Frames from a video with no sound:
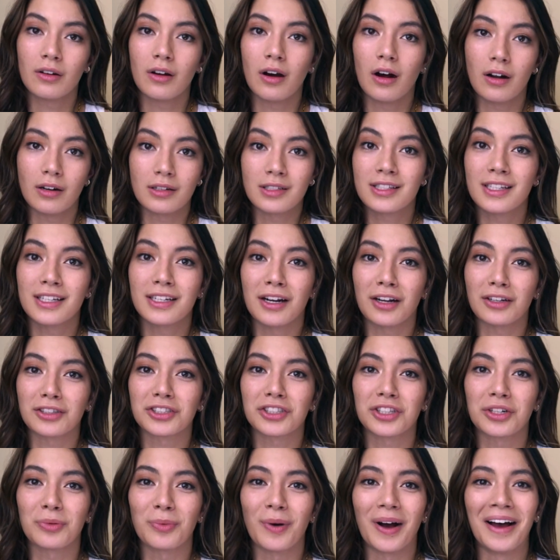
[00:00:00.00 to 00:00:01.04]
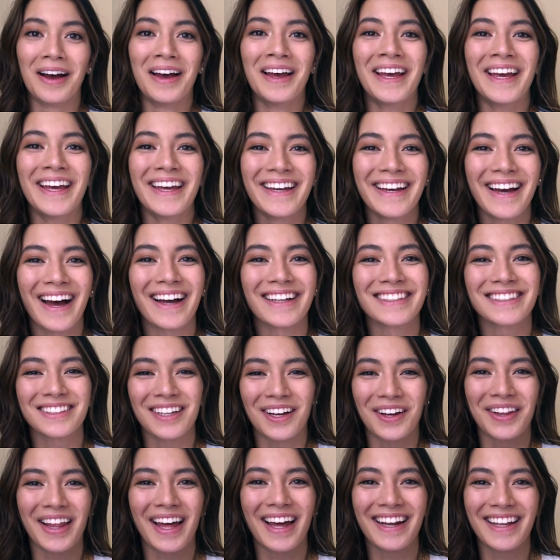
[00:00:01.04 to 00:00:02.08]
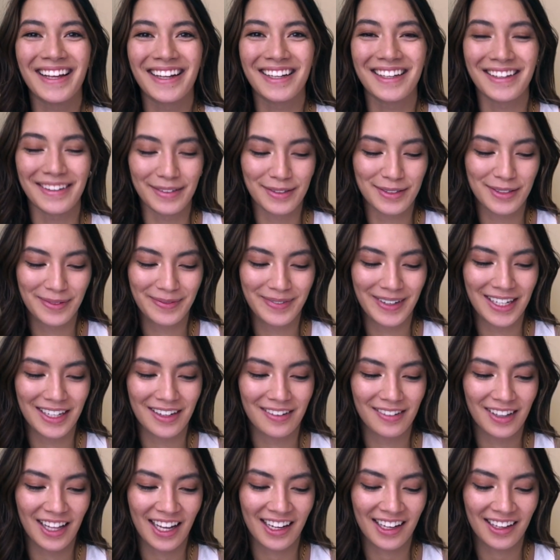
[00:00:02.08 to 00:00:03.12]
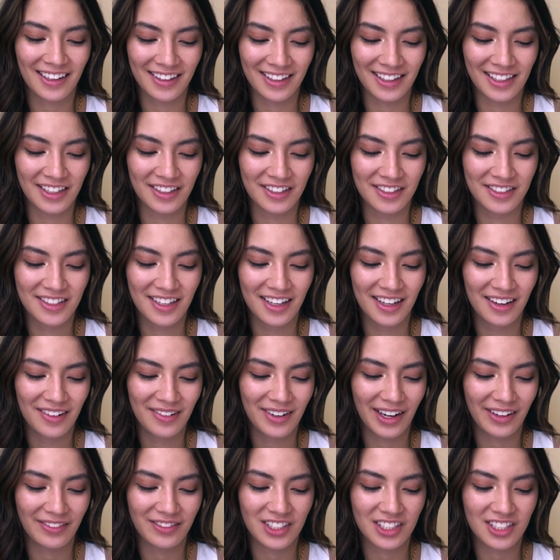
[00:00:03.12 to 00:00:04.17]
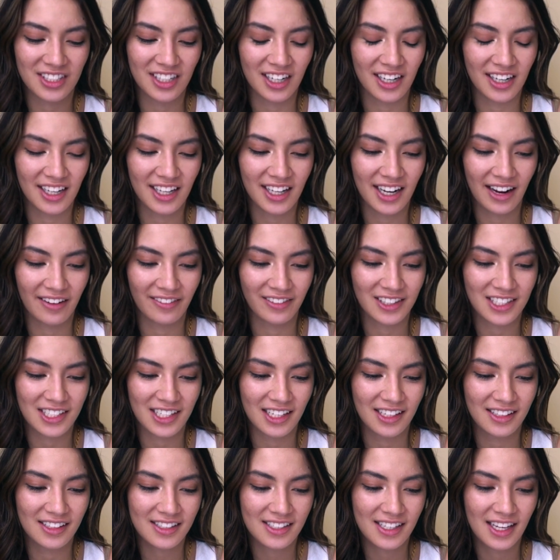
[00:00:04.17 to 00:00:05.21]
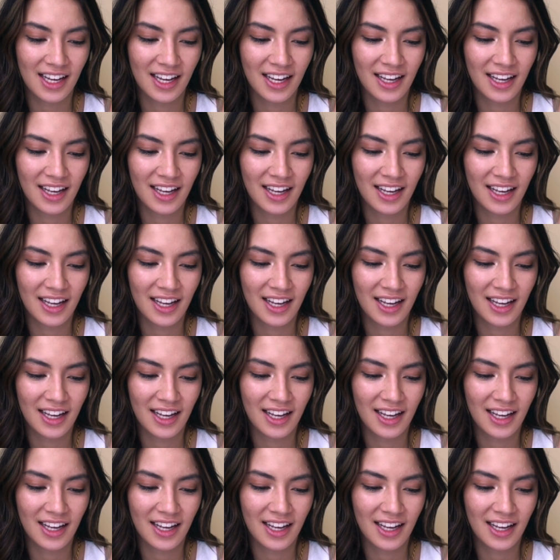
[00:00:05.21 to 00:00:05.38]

Honestly, not sure why. I saw that in a YouTube video like years ago and I've just done it ever since.